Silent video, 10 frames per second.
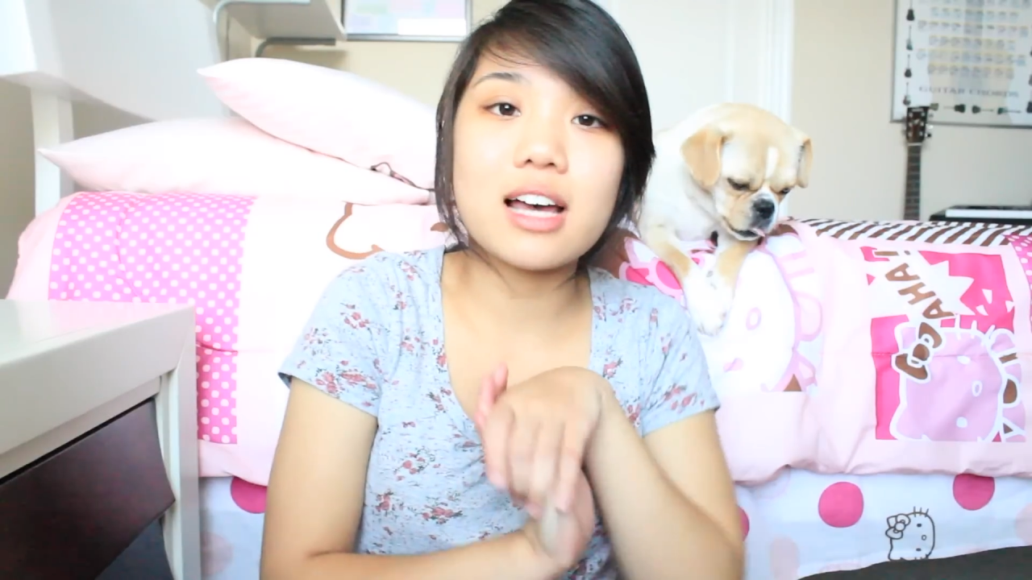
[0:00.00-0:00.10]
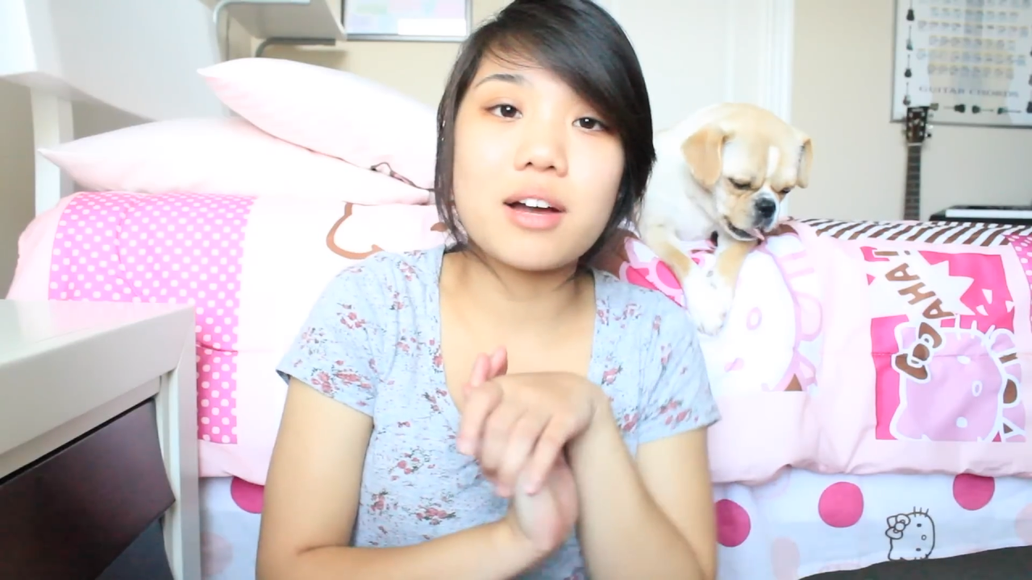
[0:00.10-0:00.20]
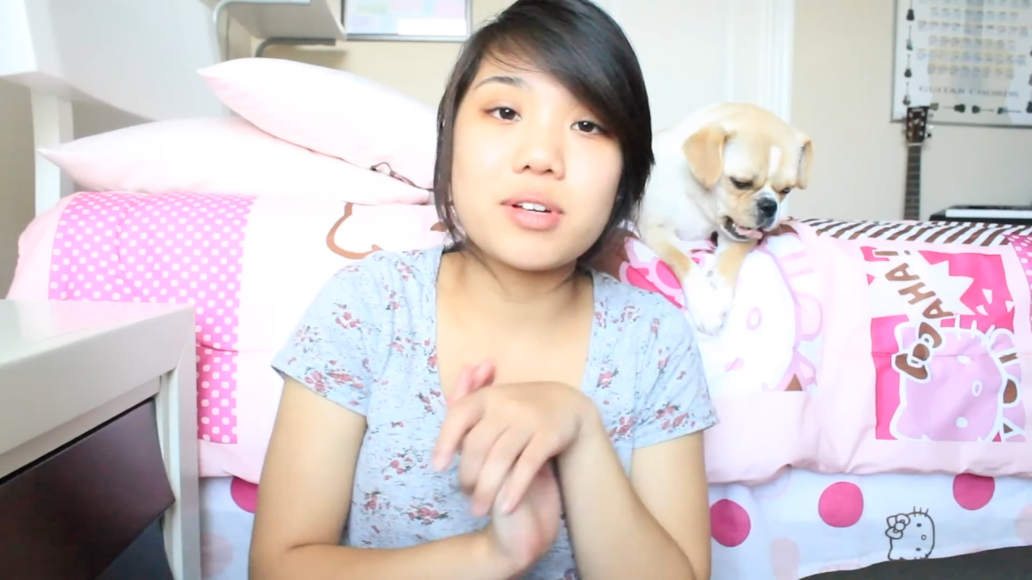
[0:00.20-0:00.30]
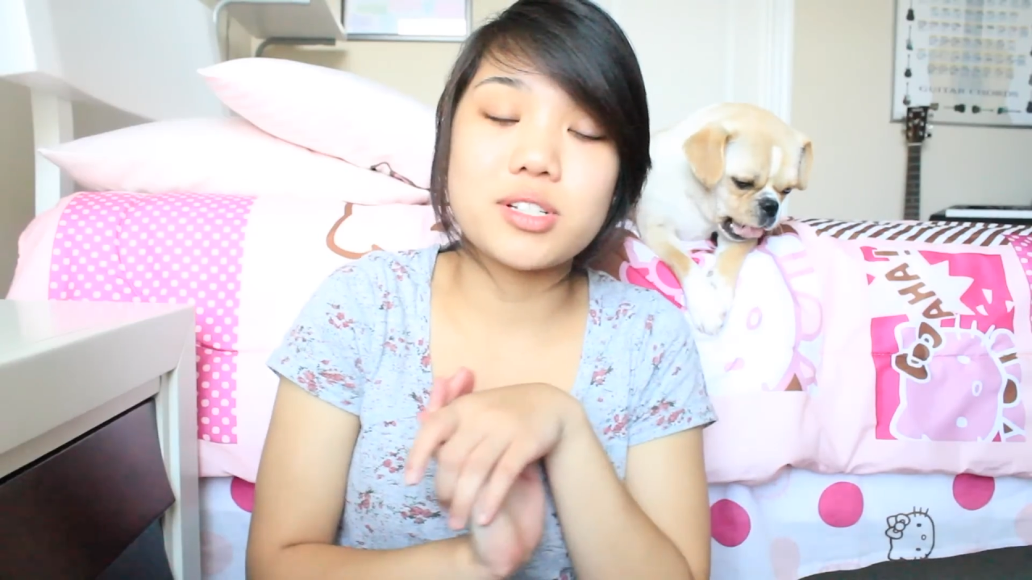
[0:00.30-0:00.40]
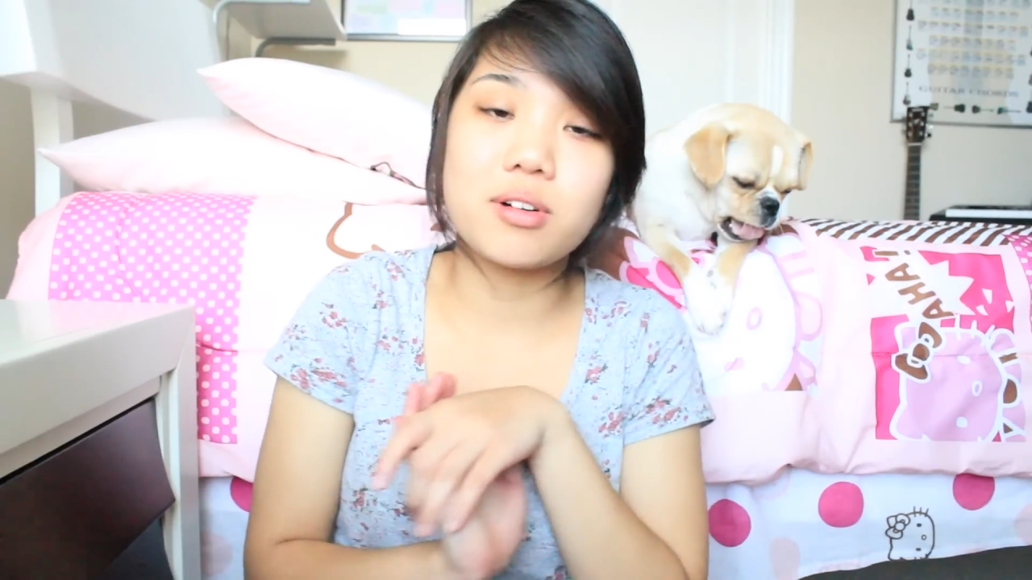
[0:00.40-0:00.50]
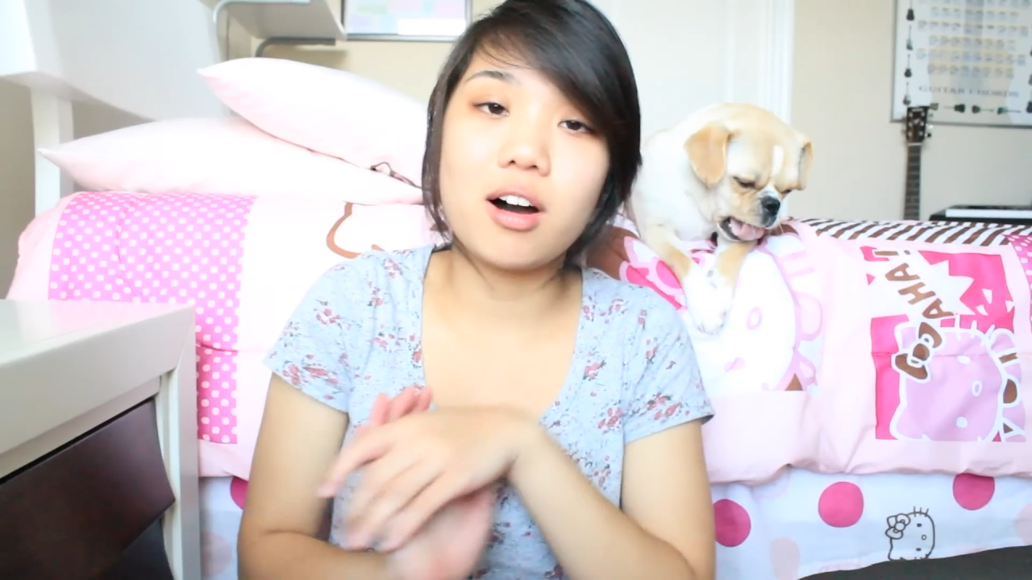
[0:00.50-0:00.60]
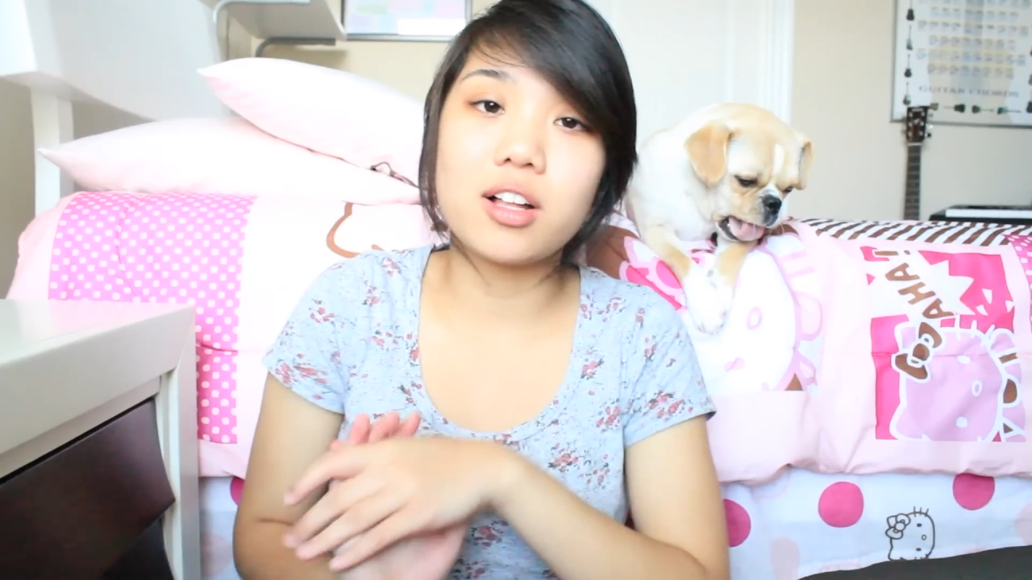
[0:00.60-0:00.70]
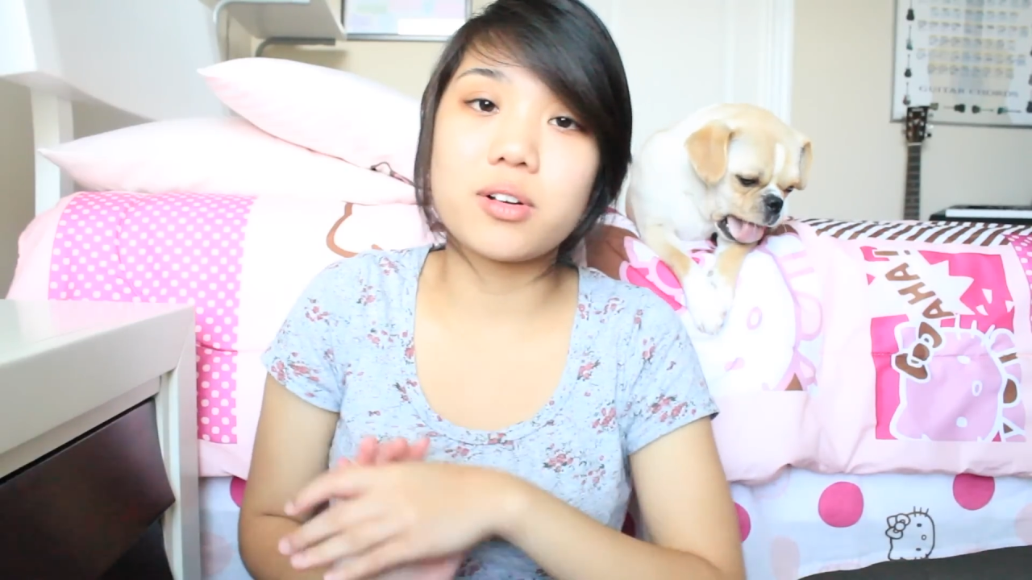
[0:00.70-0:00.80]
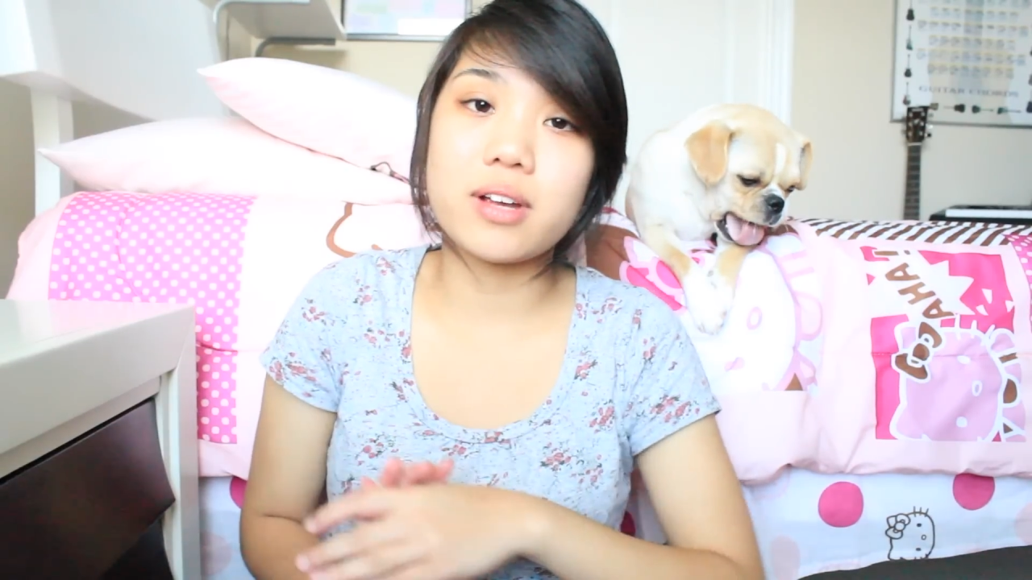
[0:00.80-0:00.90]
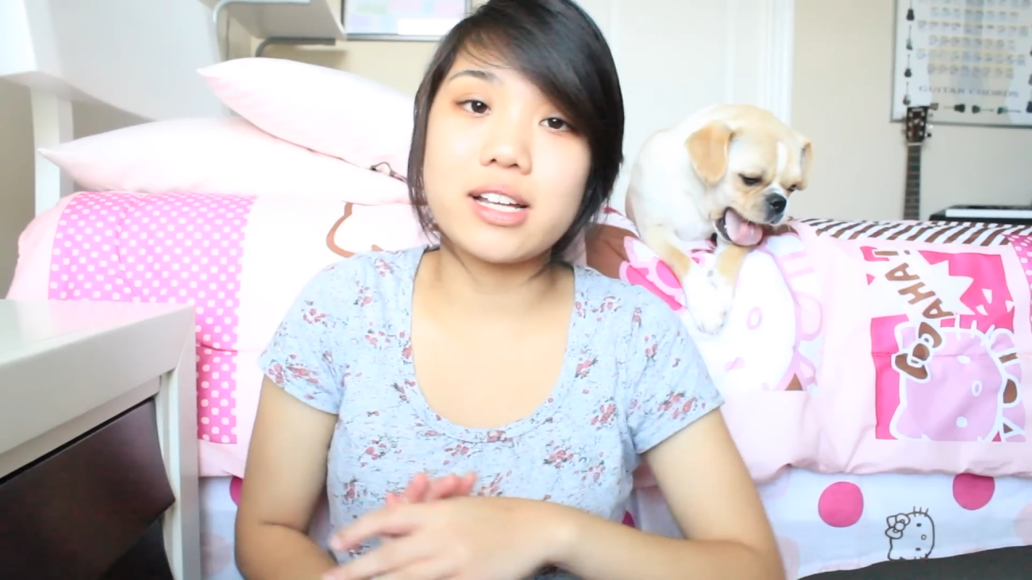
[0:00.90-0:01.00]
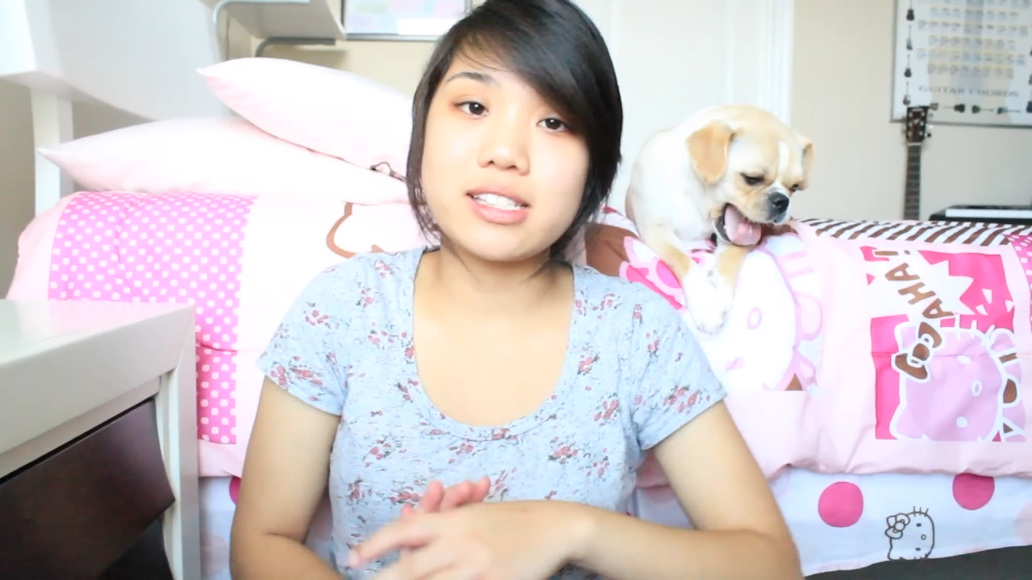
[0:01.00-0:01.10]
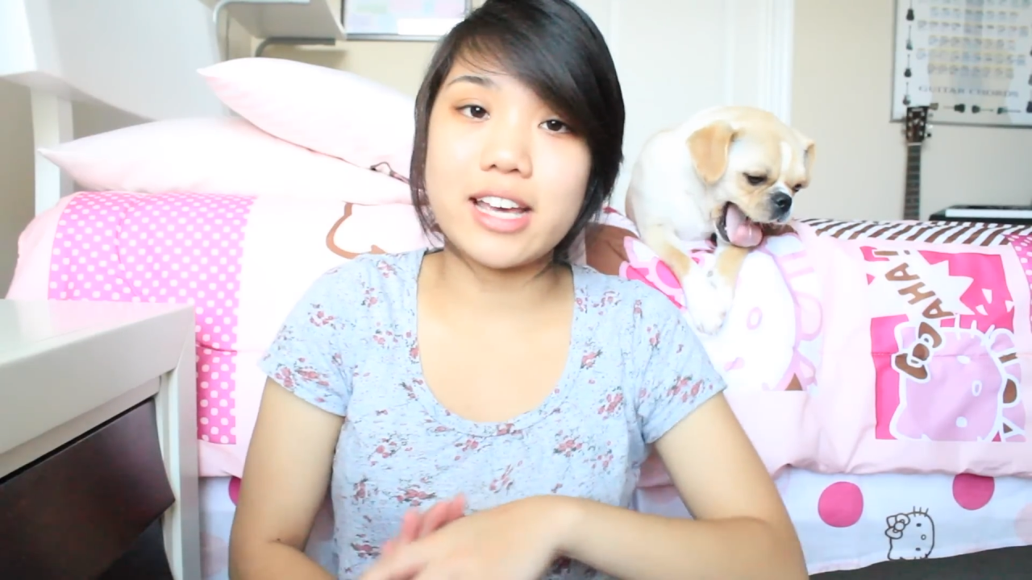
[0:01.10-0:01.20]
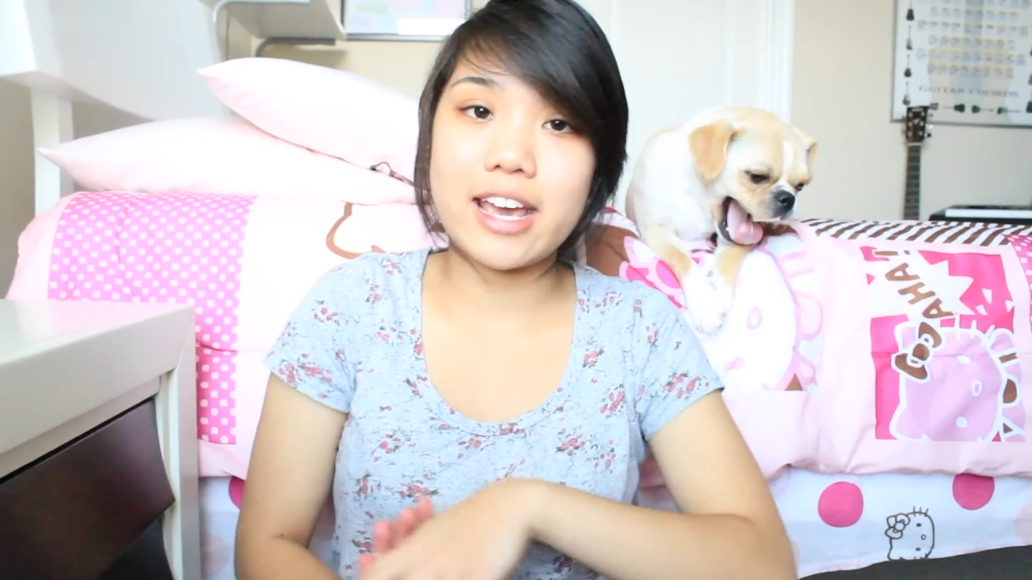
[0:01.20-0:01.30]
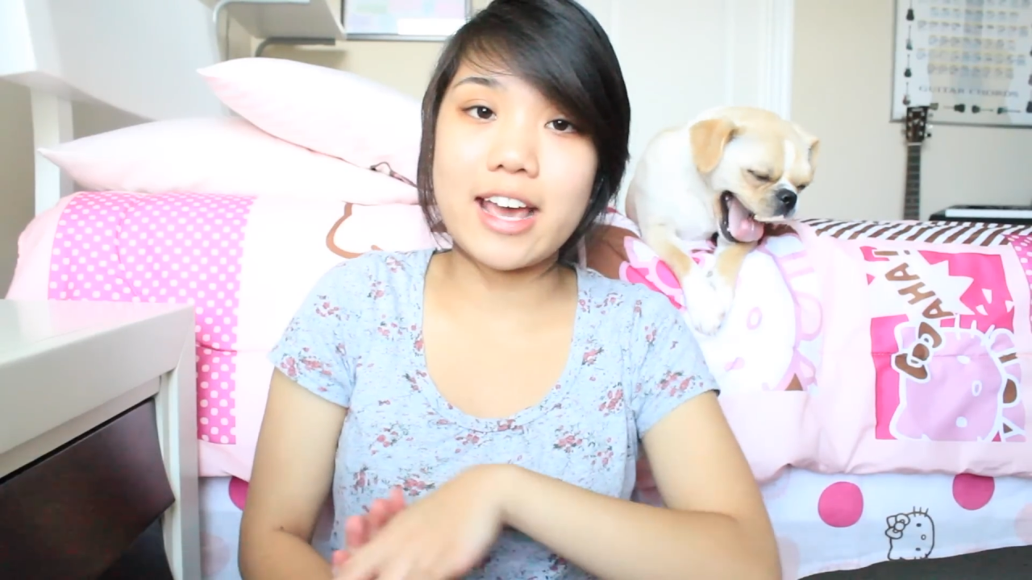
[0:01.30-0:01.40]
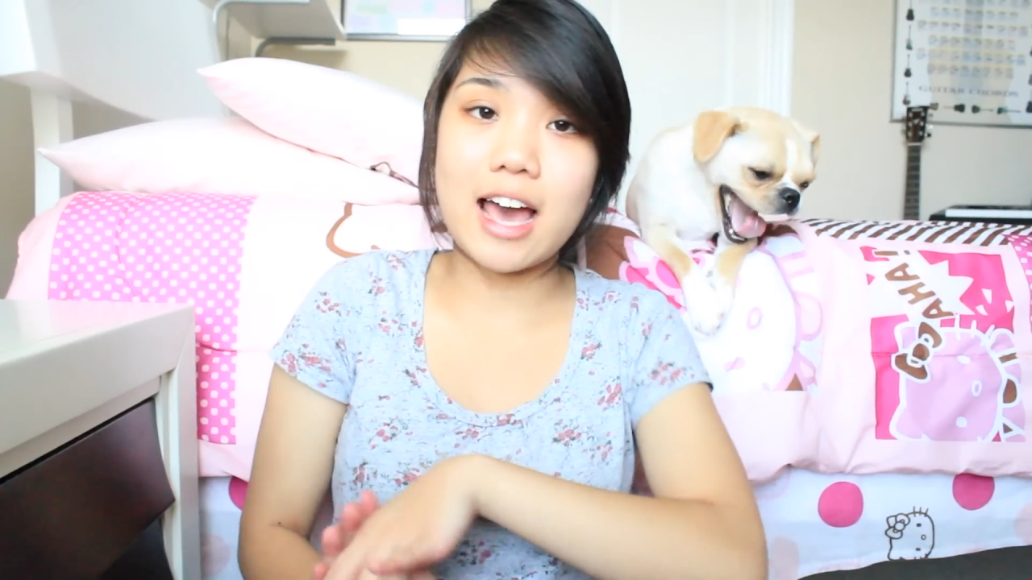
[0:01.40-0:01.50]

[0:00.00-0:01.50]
I wish you all a great day,